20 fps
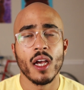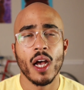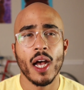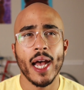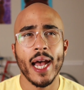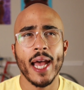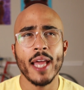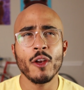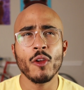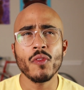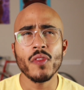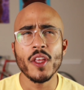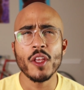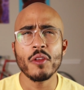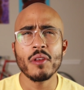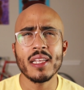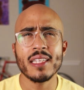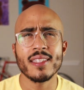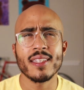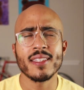I don't think
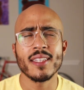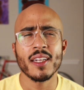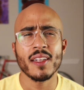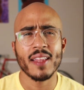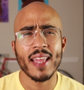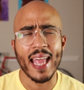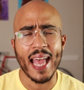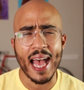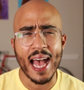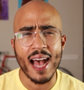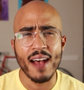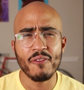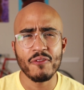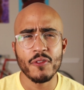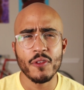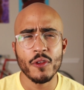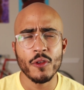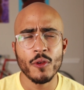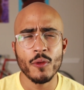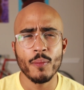you necessarily have
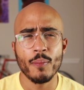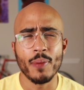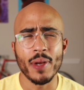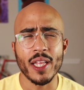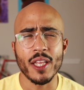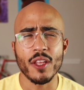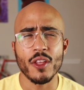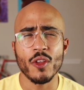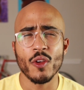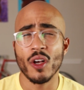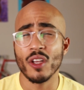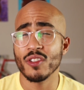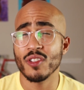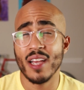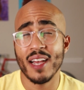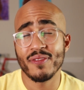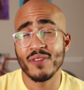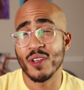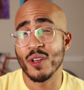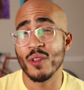to, but you also
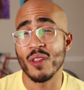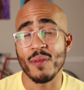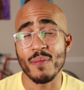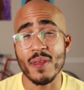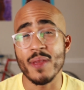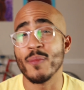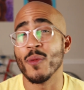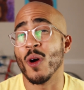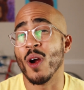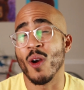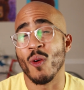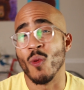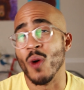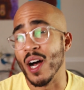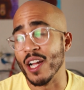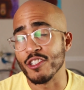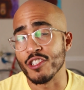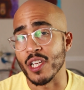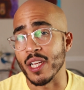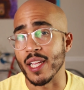have to know that people are
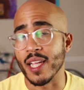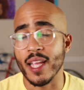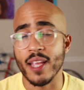watching.